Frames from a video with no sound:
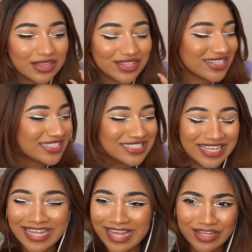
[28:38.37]
There's just
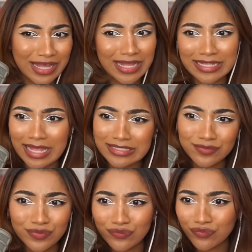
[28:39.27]
a
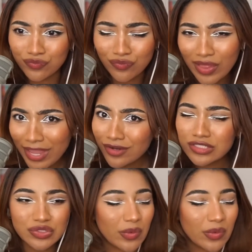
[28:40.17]
different flair to